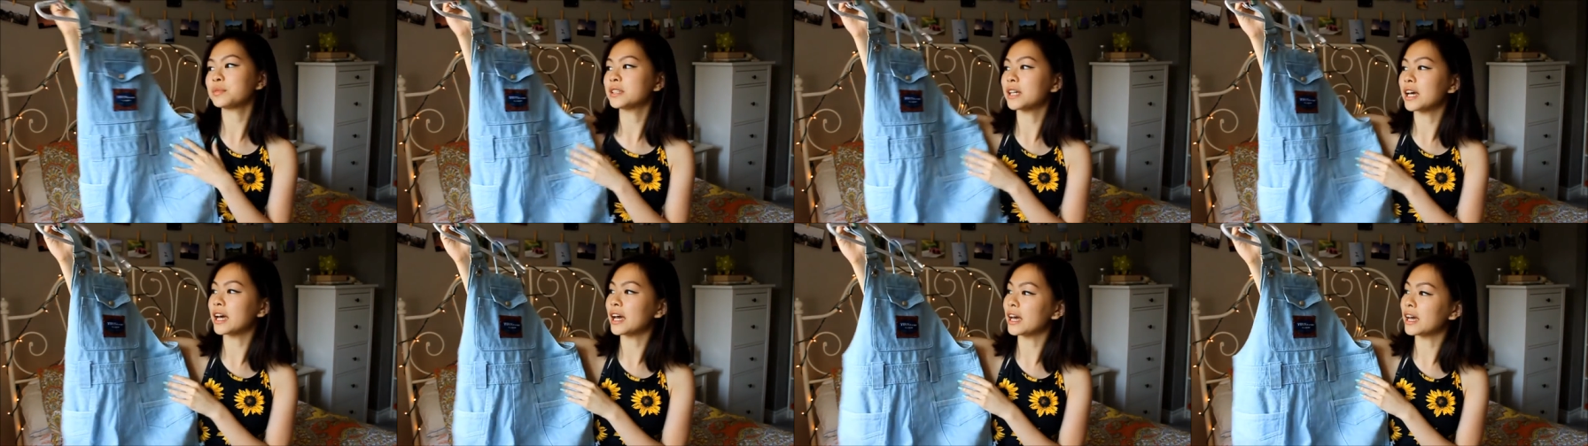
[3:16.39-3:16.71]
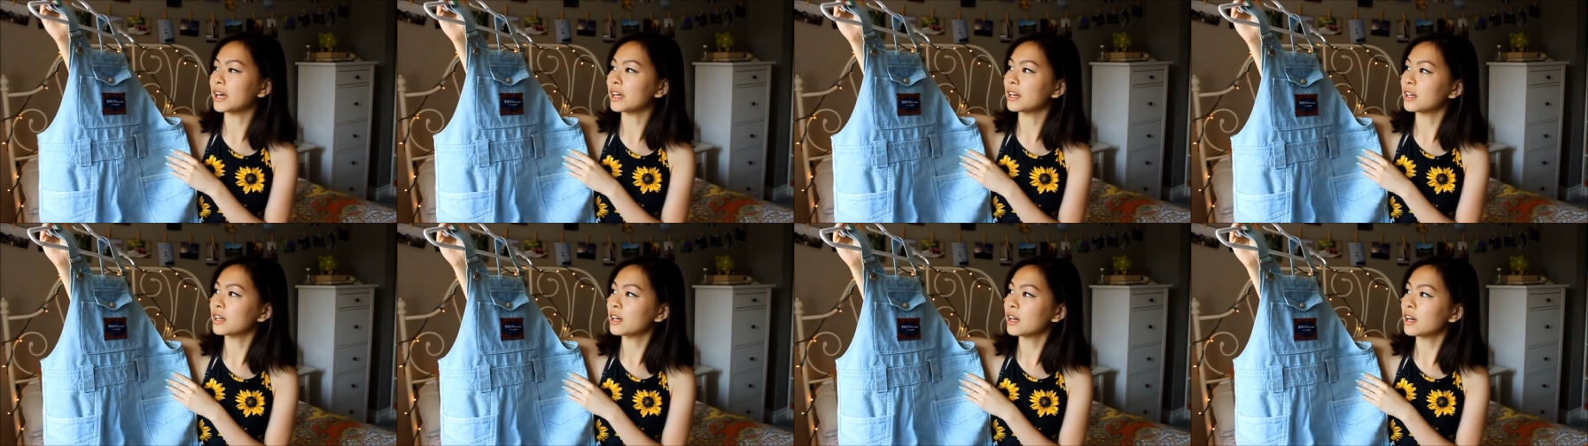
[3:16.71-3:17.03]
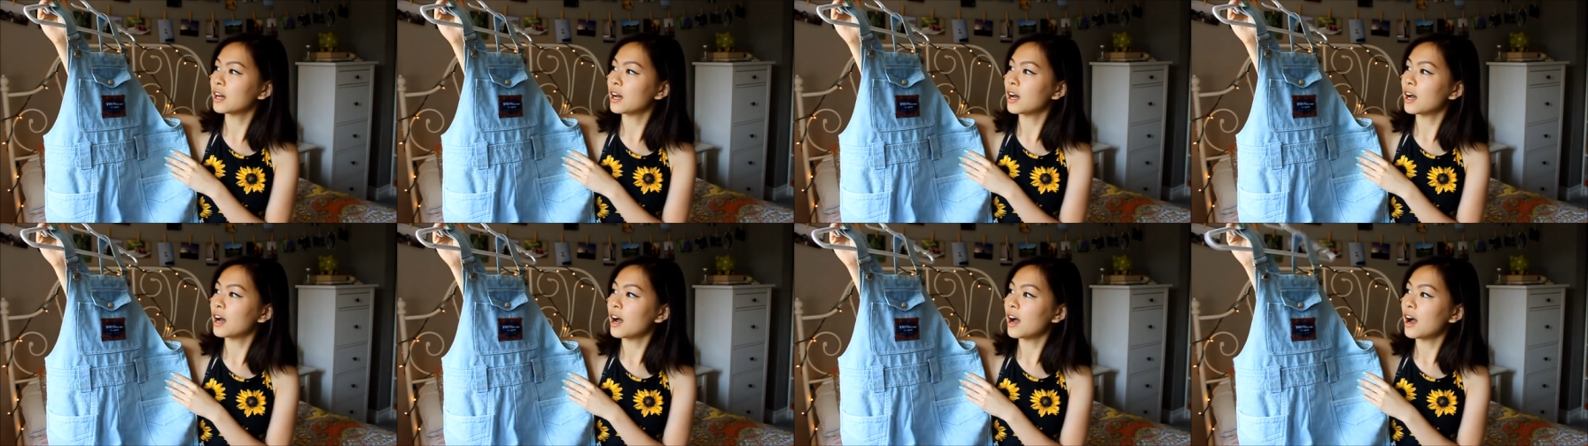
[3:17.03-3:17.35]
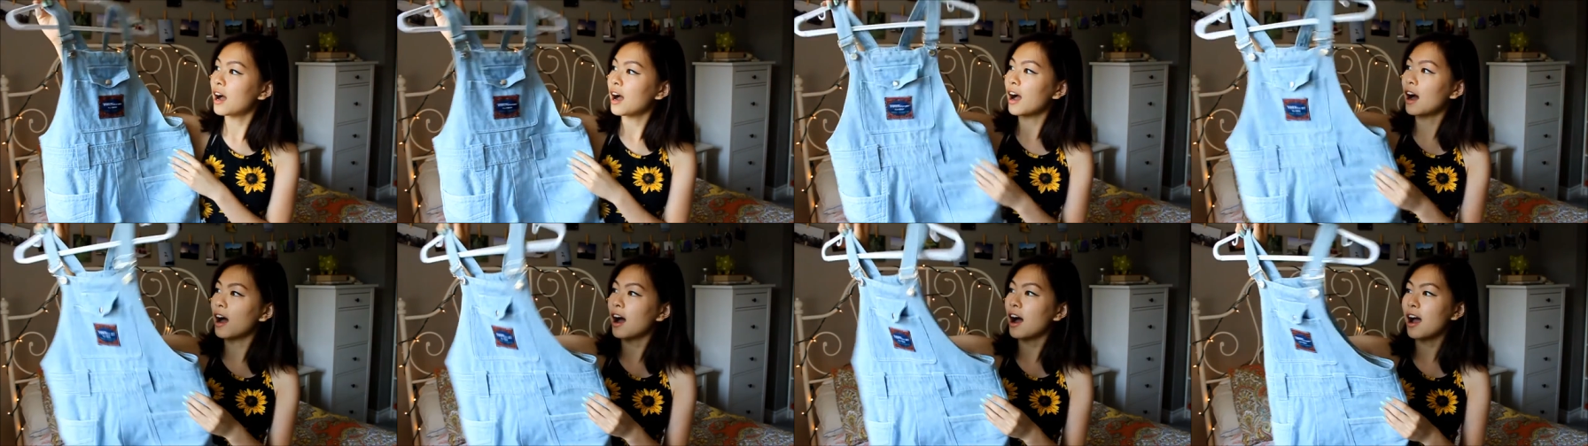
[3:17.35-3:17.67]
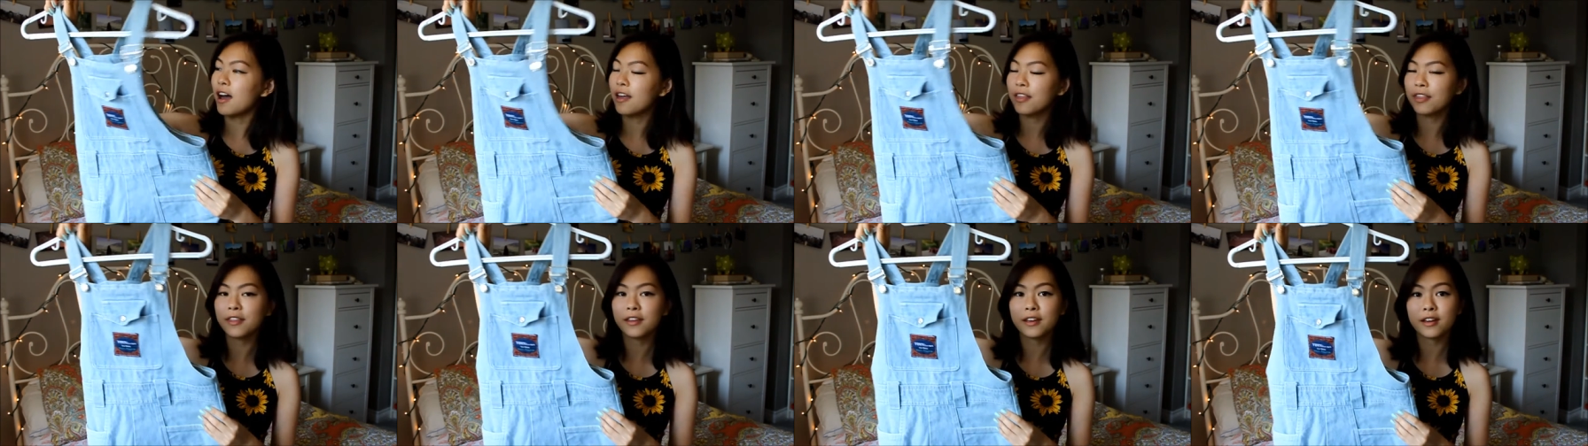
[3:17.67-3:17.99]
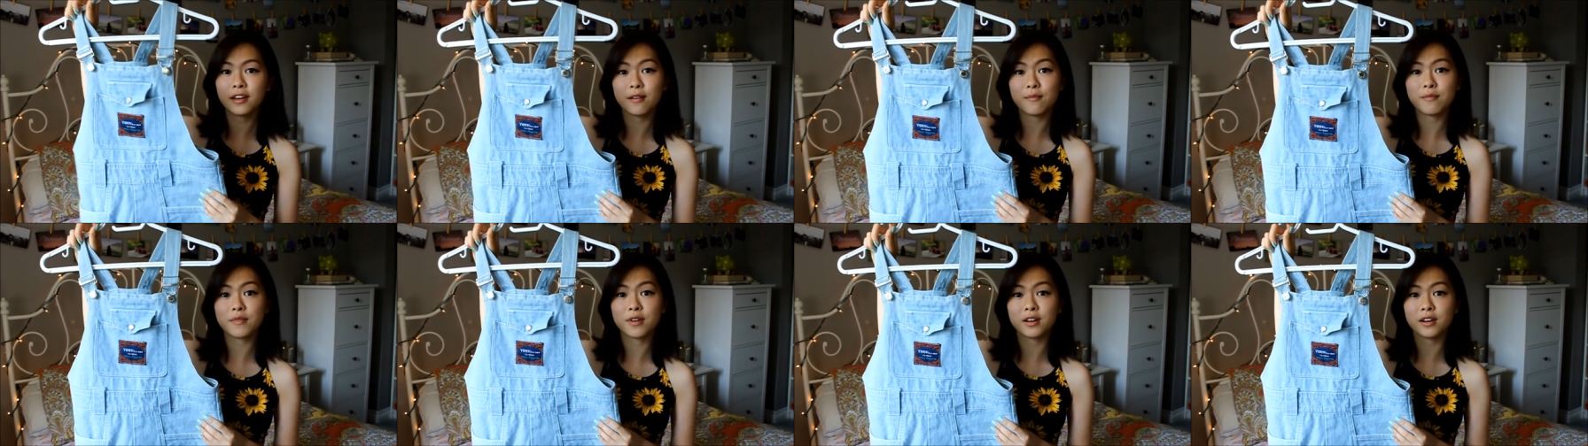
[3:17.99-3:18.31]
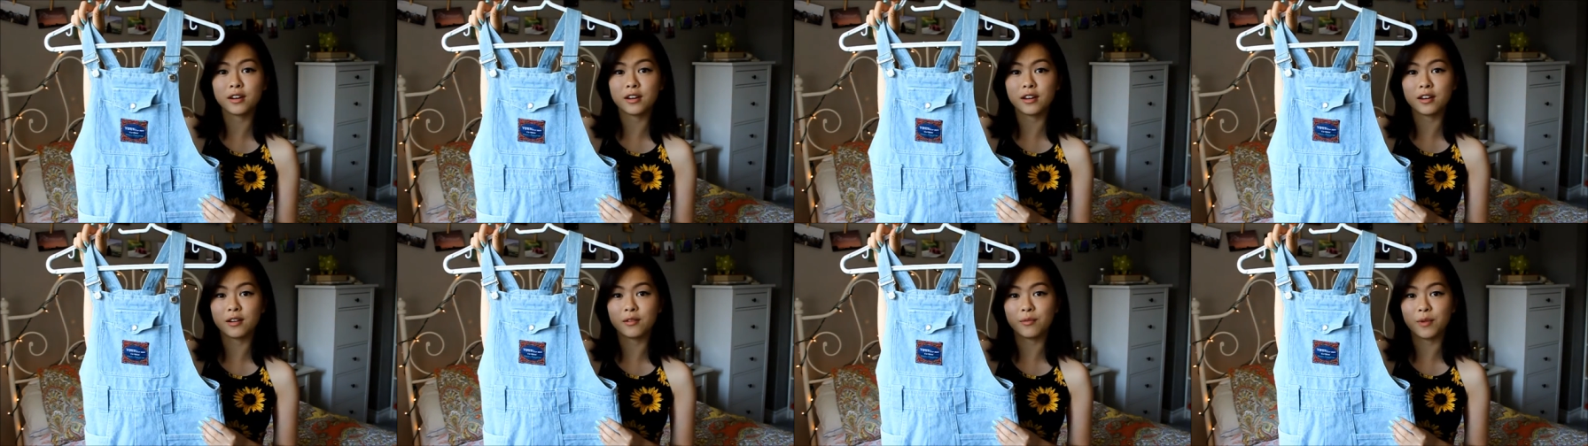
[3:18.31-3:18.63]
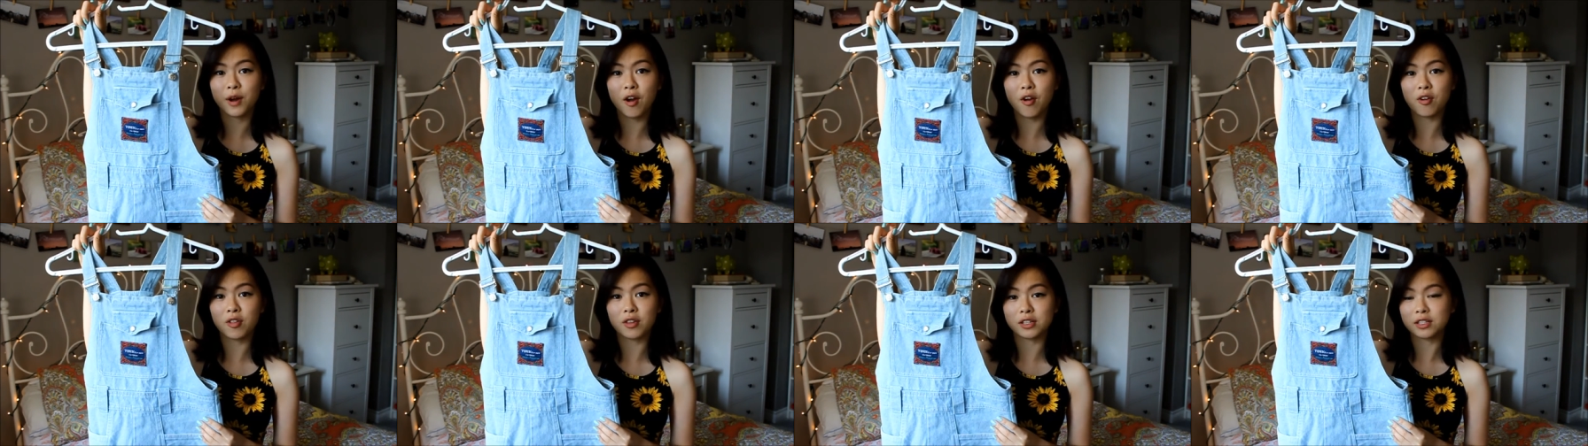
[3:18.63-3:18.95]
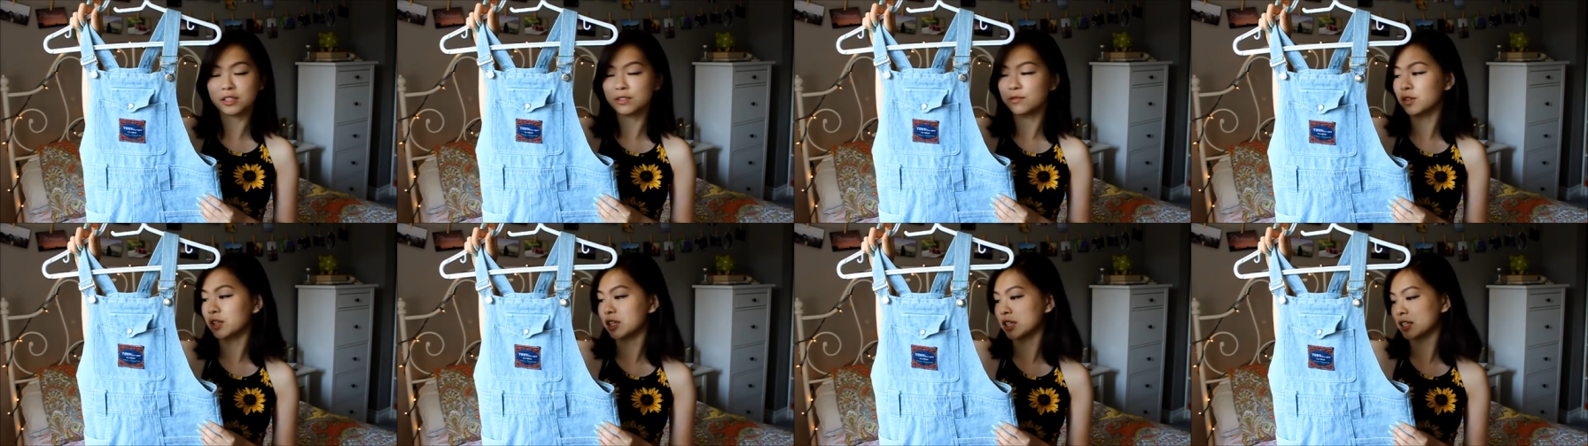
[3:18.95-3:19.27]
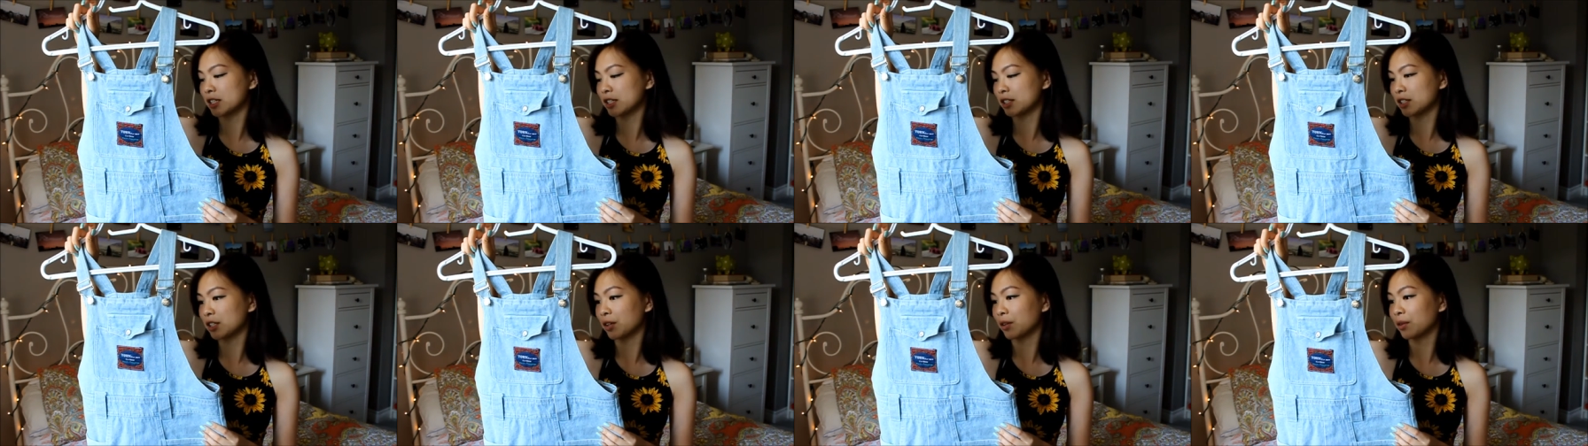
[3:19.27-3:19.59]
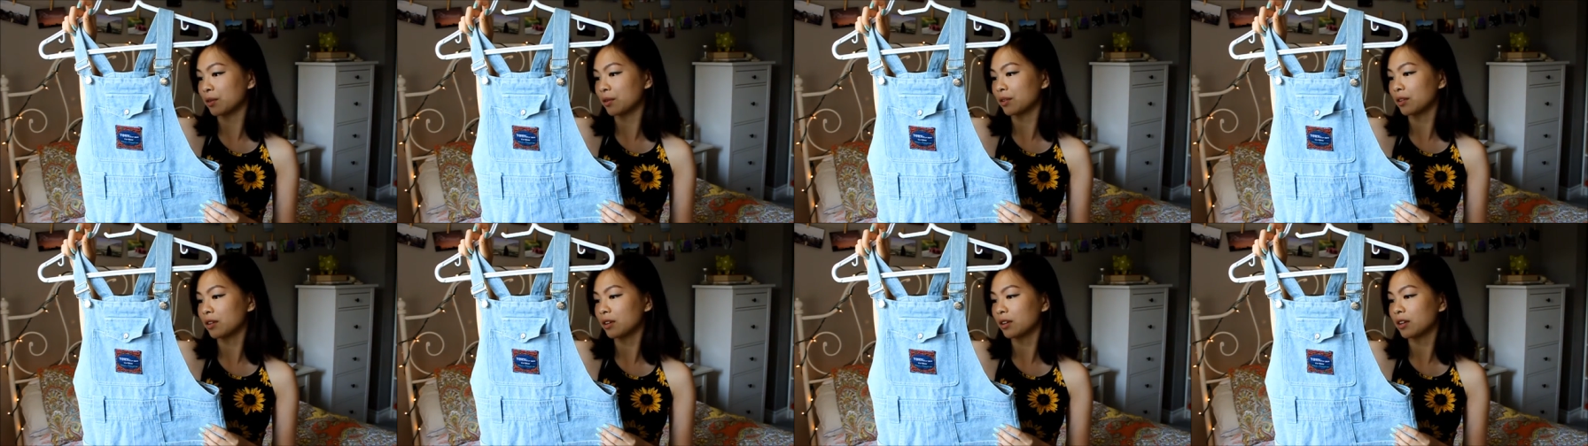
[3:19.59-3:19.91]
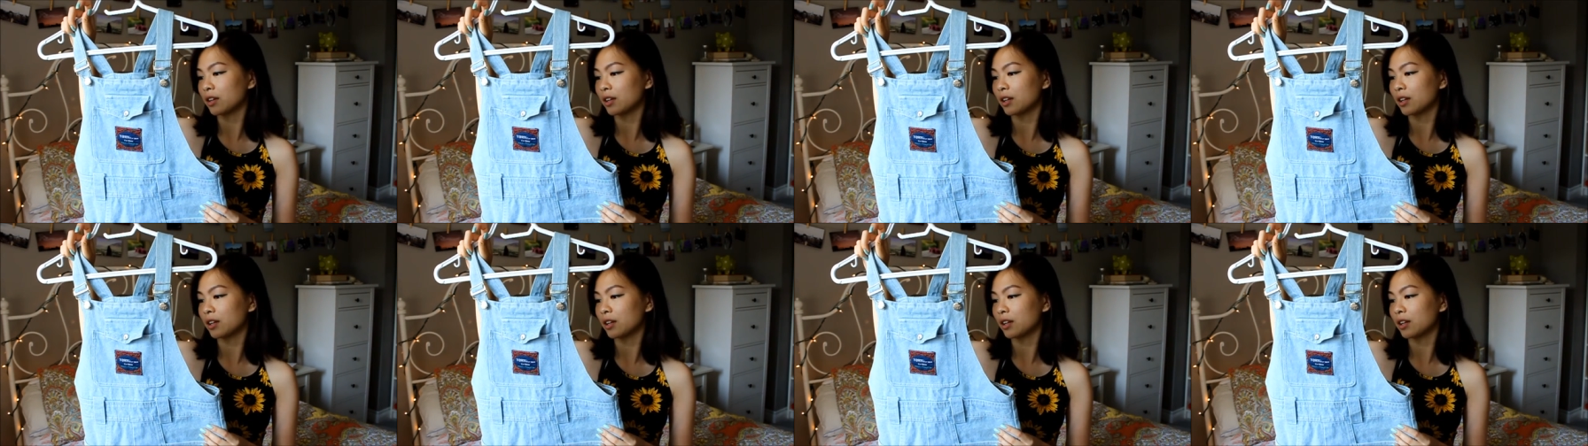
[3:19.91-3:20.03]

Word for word: And I think I'm going to wear this really soon.